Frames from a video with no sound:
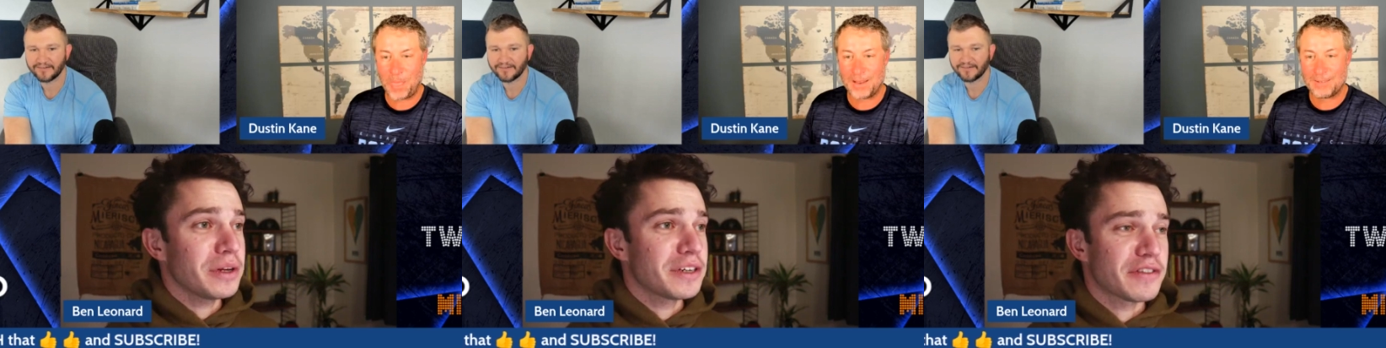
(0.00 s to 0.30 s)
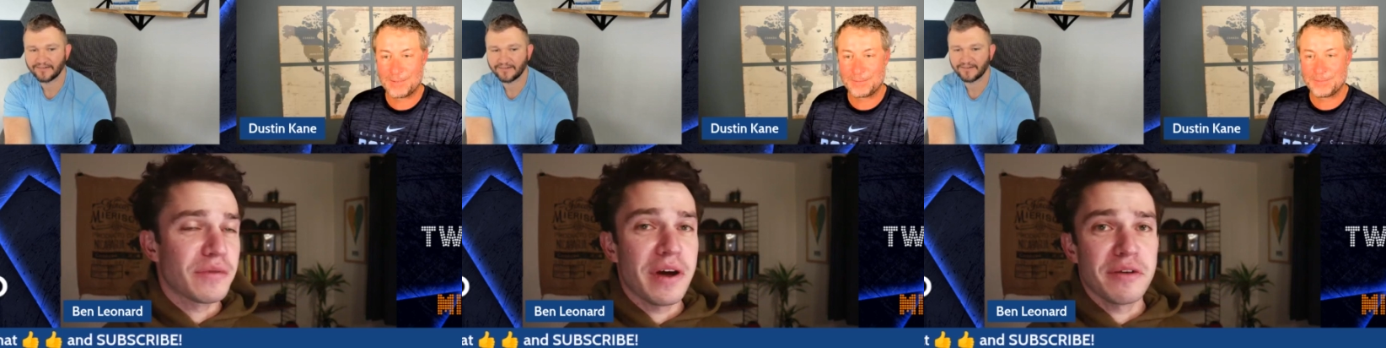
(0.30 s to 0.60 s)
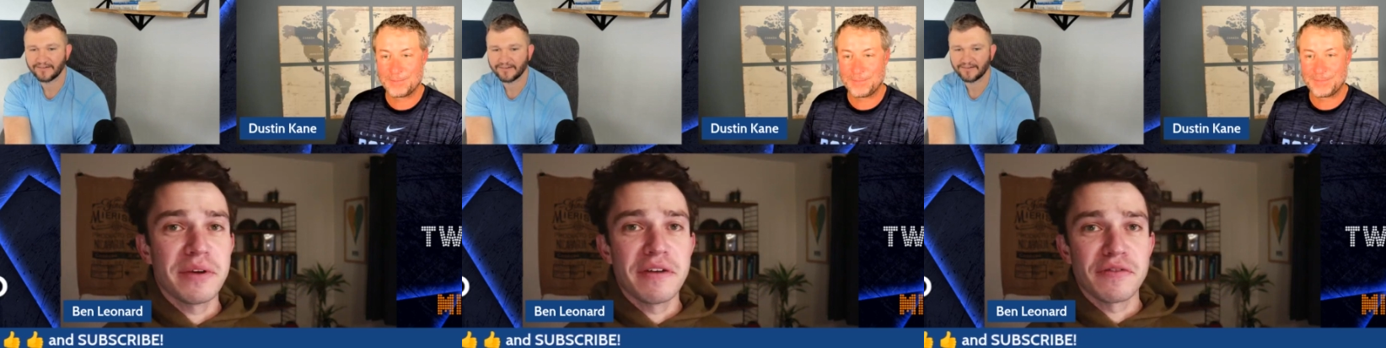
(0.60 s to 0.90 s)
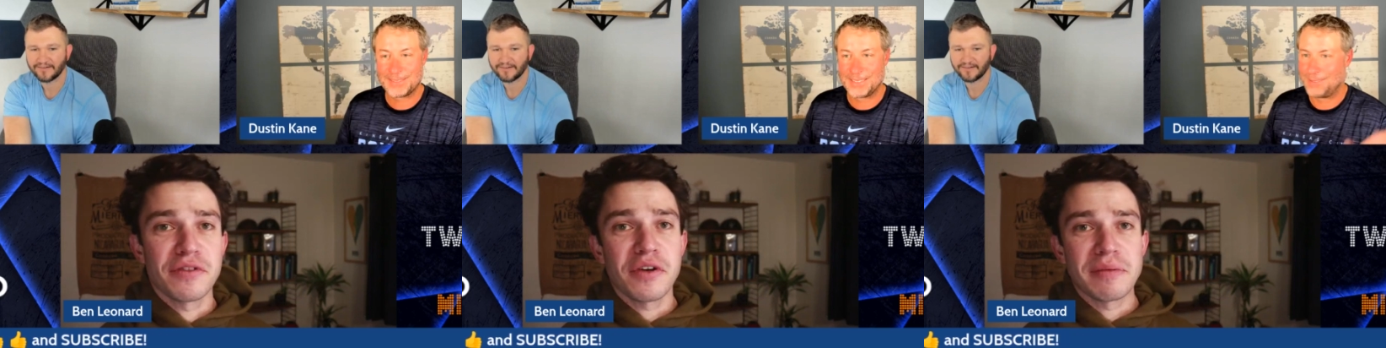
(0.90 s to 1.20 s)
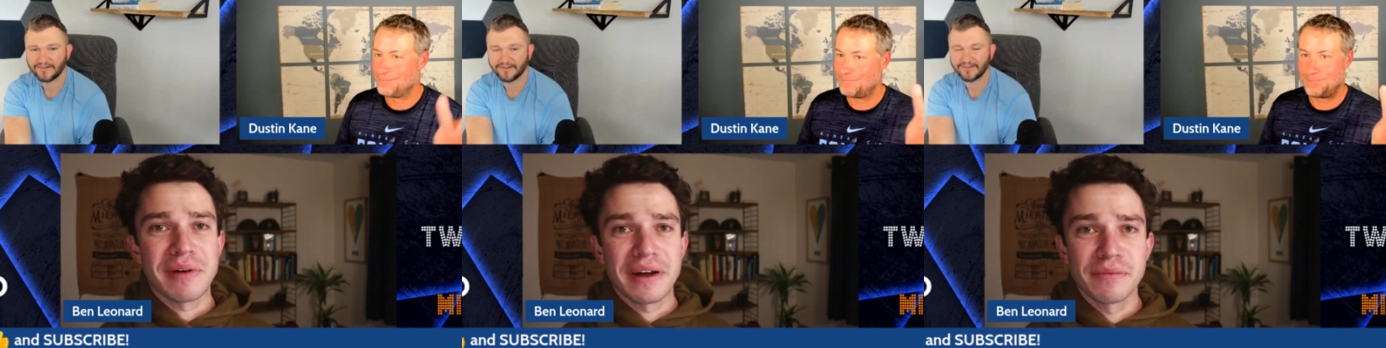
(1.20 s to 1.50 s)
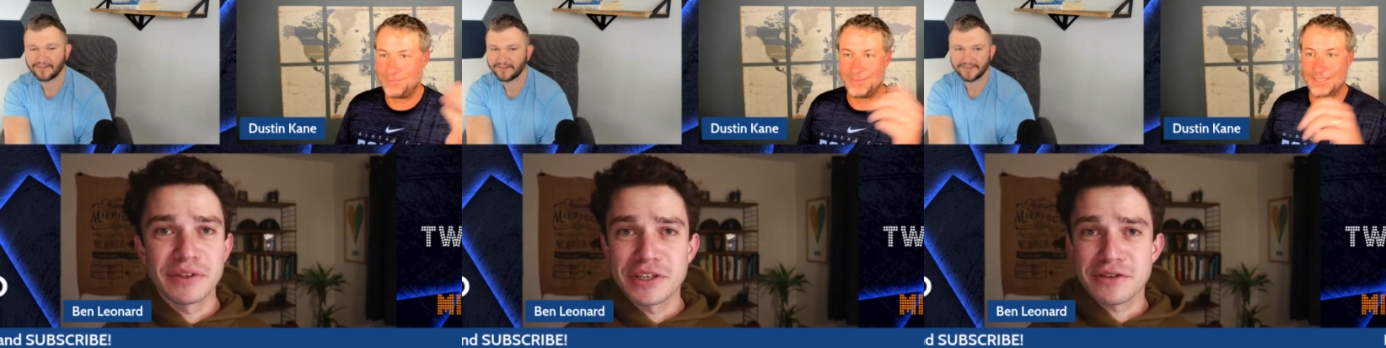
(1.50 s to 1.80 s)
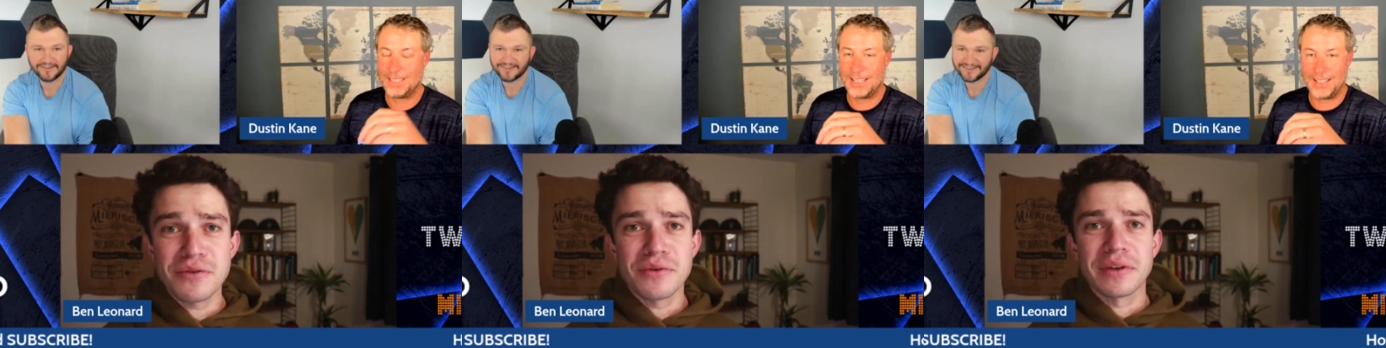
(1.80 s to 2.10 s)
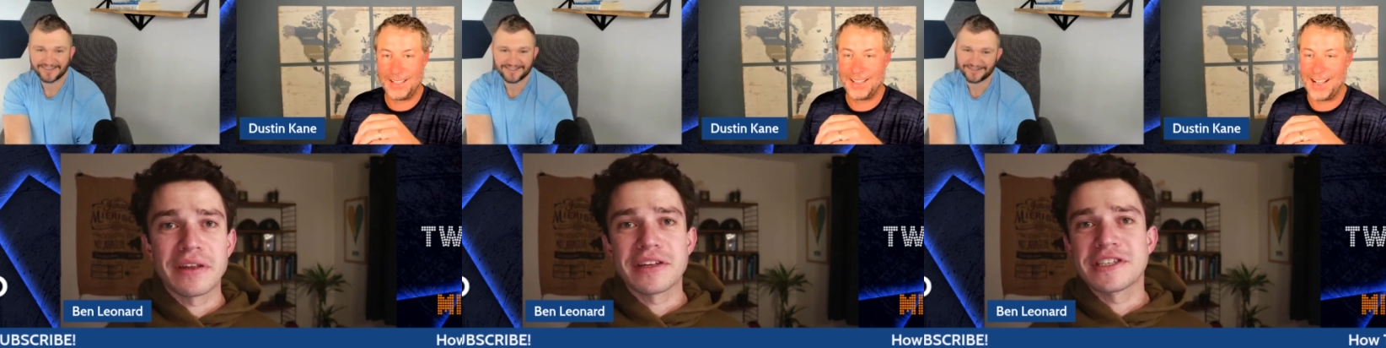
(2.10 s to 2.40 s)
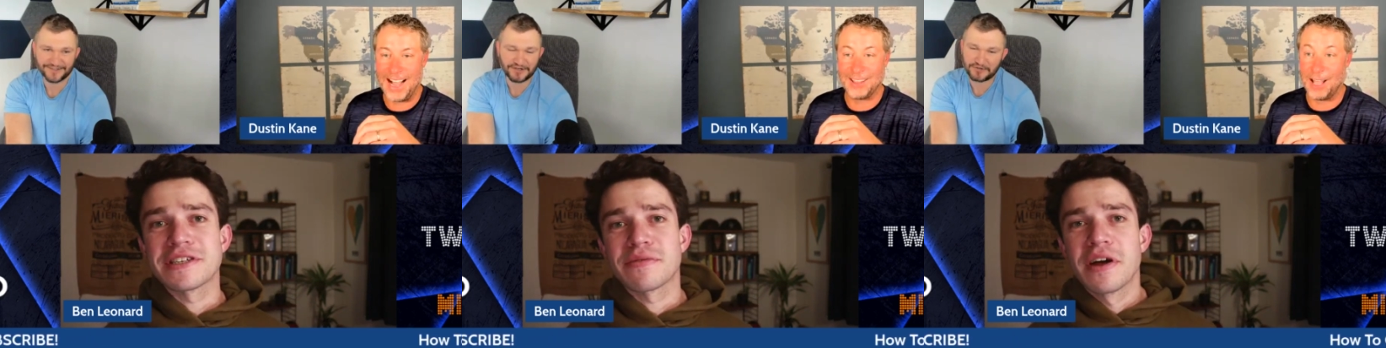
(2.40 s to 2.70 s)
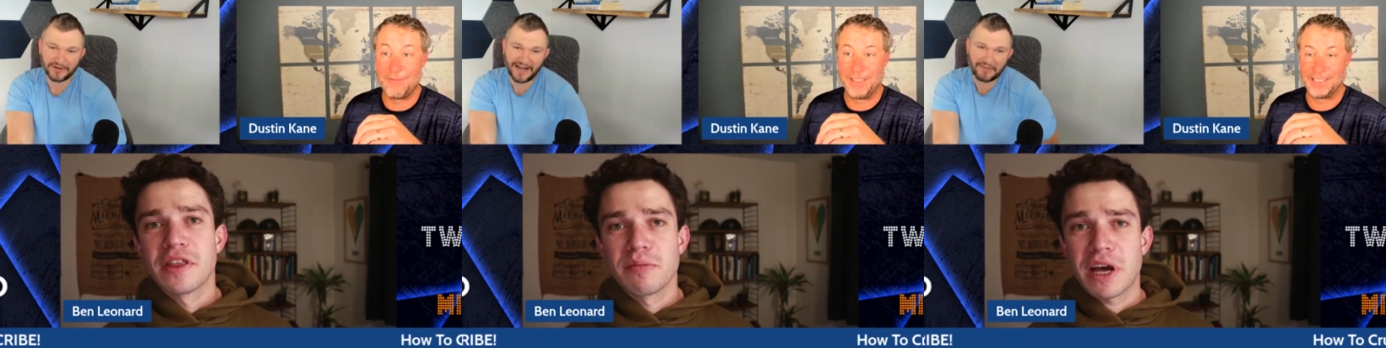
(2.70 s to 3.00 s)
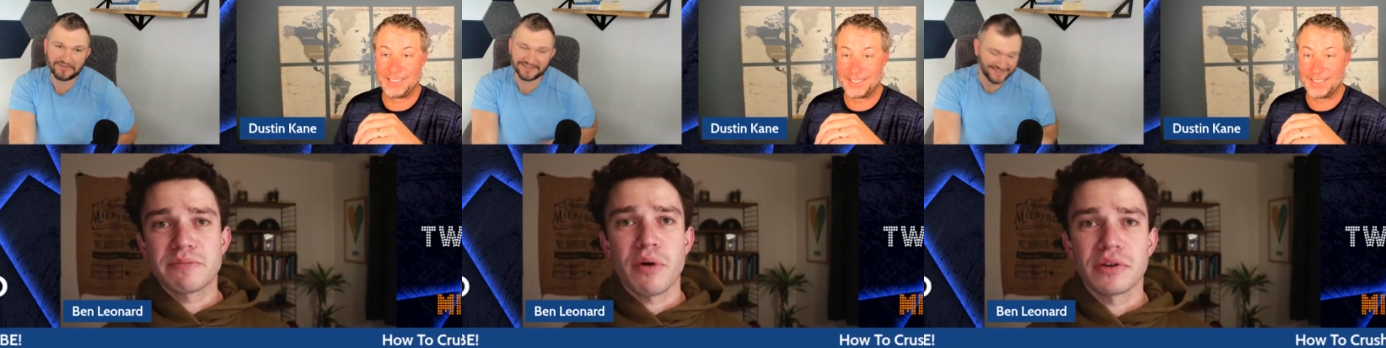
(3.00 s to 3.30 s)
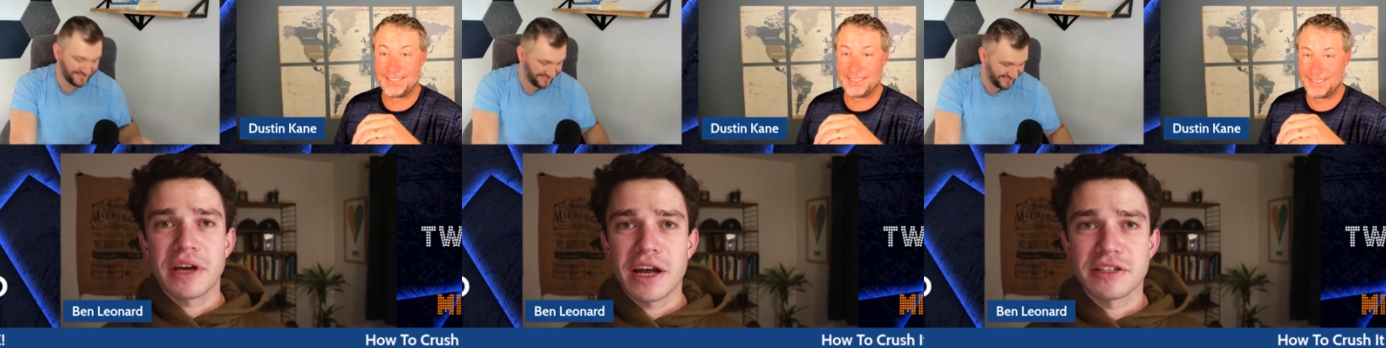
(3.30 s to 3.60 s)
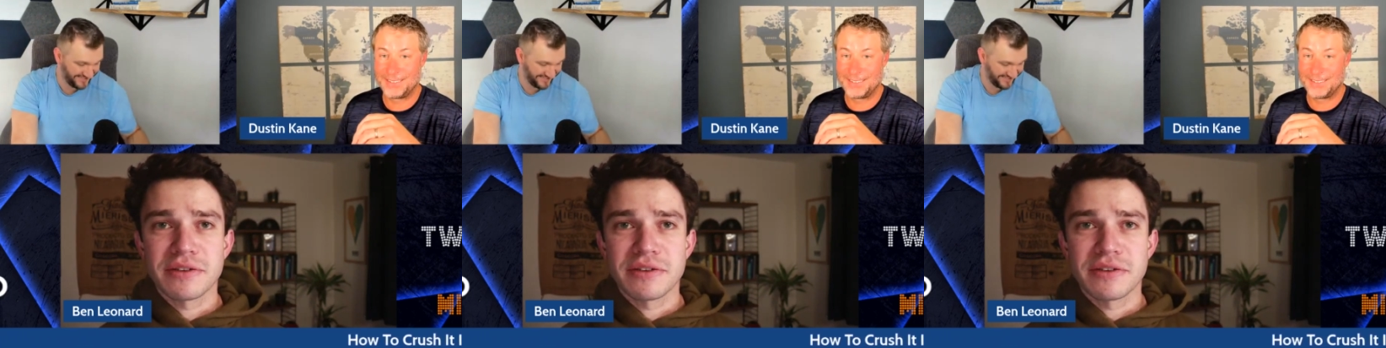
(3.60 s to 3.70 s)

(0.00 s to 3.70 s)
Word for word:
Speaker 1: different way than we even thought it might, which is cool. Like this is usually are